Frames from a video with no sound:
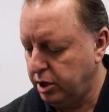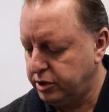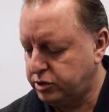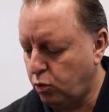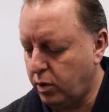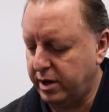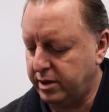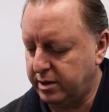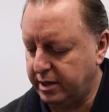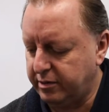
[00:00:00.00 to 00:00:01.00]
So one of
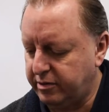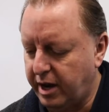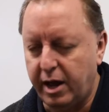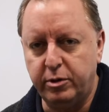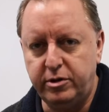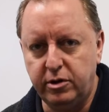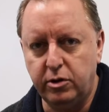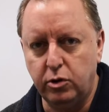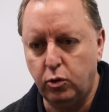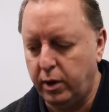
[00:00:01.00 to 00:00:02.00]
the things that I would
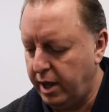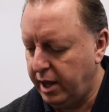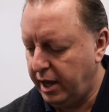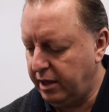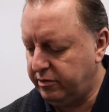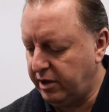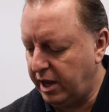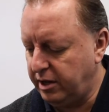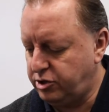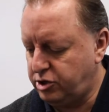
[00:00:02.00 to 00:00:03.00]
do is
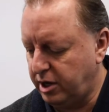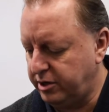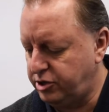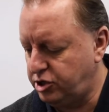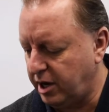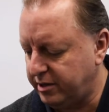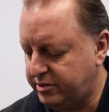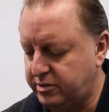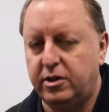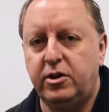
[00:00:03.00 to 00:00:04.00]

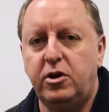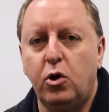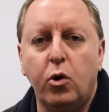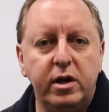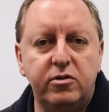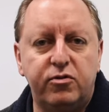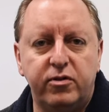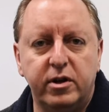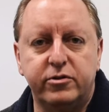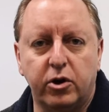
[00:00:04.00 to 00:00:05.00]
adjust the noise
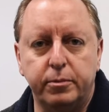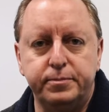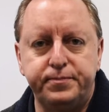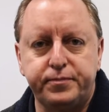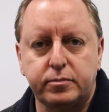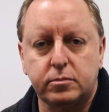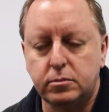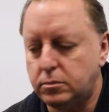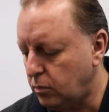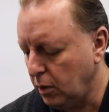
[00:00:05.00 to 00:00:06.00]
filter,
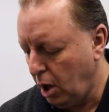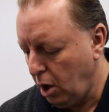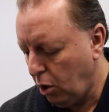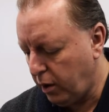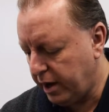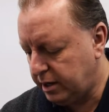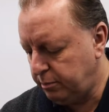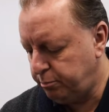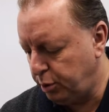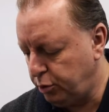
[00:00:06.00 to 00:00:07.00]
or I
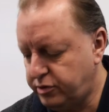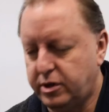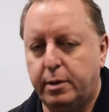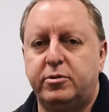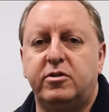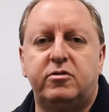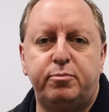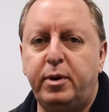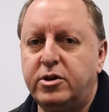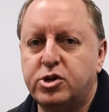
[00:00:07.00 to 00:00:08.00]
can boost up the
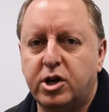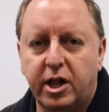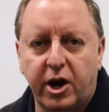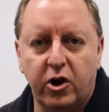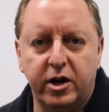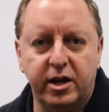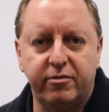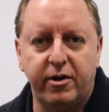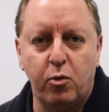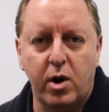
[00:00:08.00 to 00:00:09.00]
speech clarity
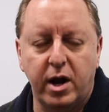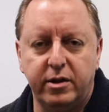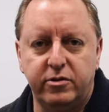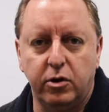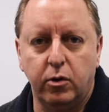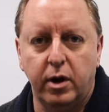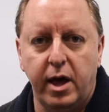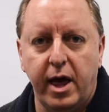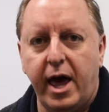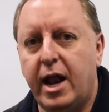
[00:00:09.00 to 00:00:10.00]
if I wanted to.
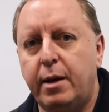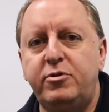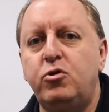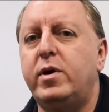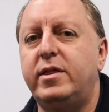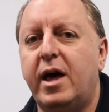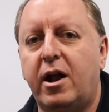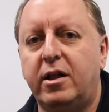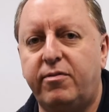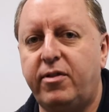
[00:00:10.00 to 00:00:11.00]
And I'm doing that
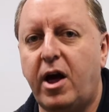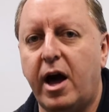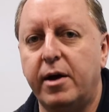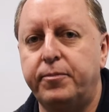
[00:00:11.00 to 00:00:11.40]
on the fly.